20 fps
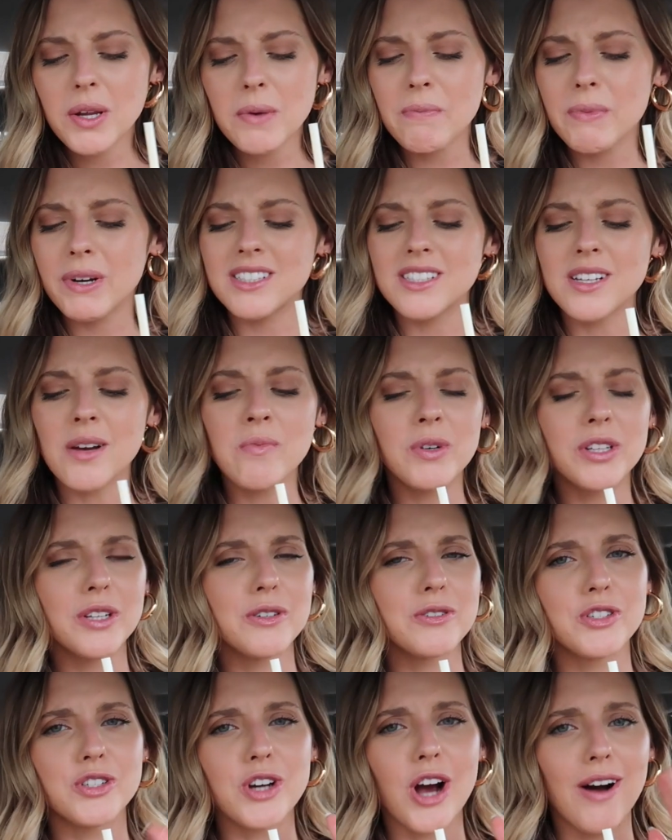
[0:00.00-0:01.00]
But it's some with
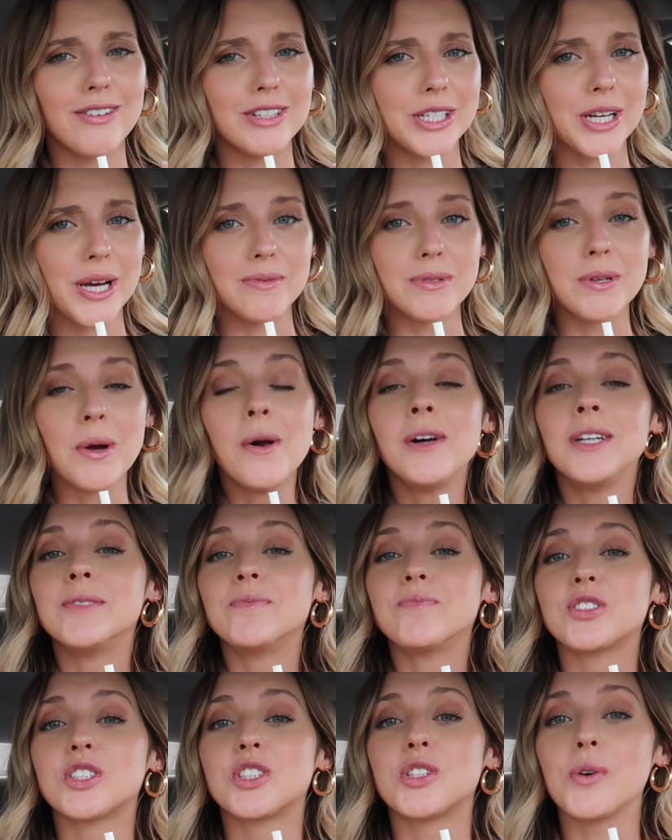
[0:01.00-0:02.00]
those Java chips.
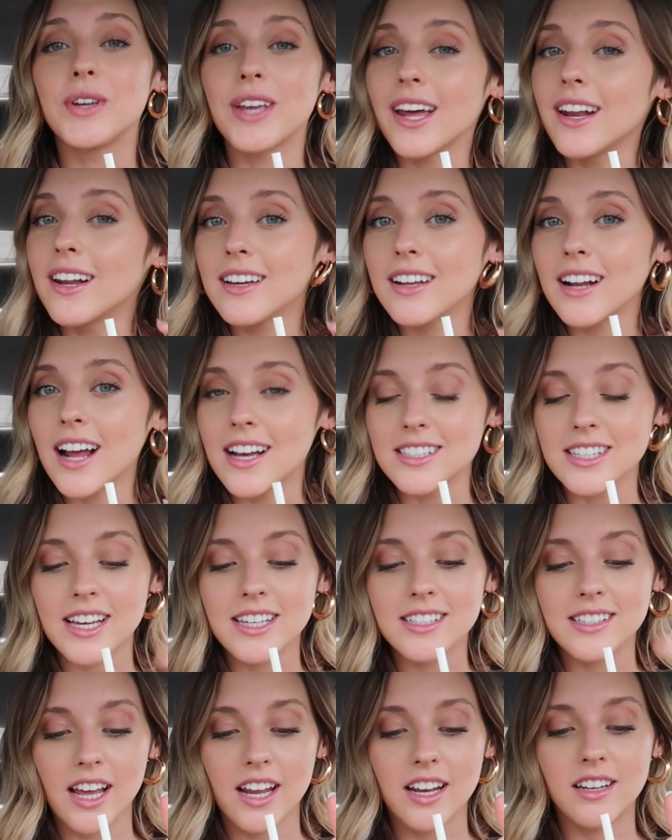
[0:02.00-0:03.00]
So get it, as
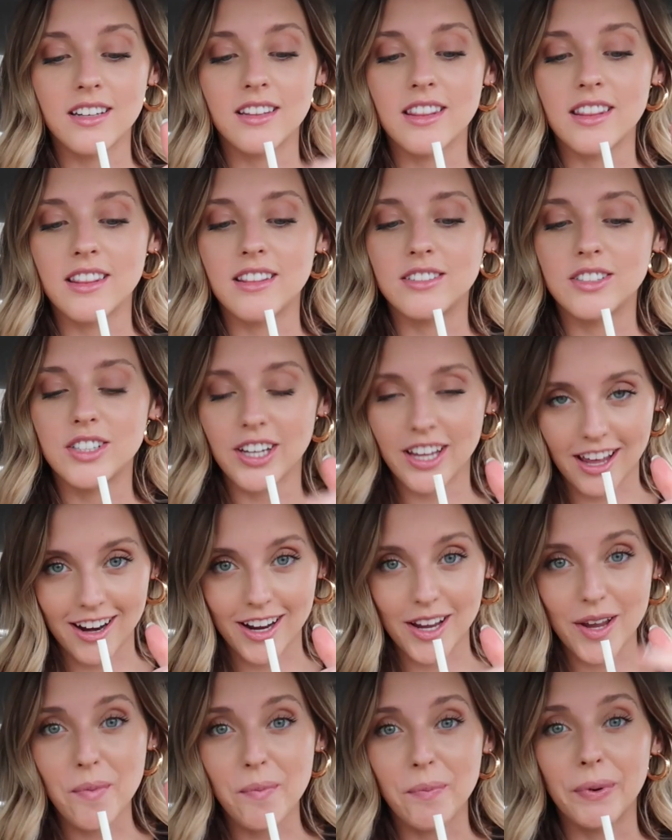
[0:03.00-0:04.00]
I said, to get
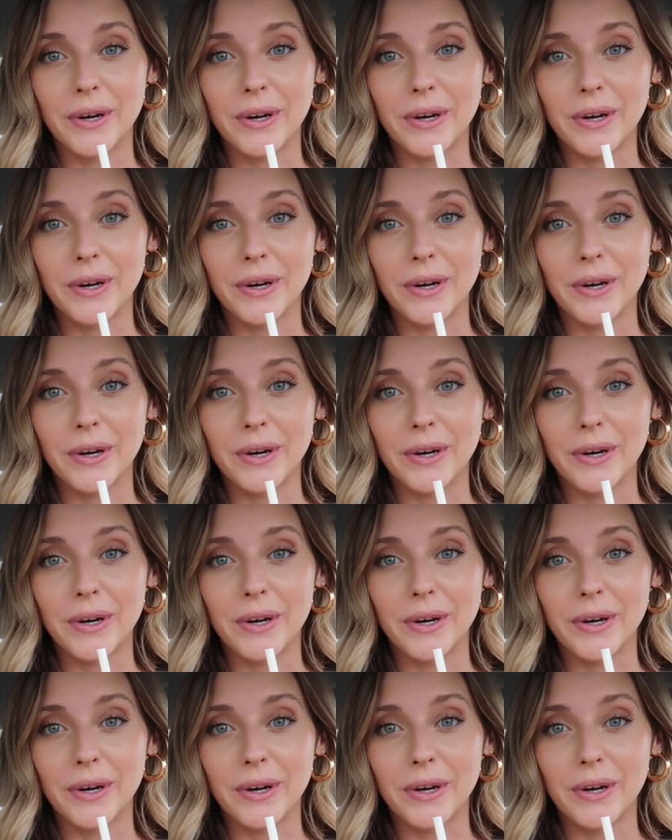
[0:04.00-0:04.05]
it,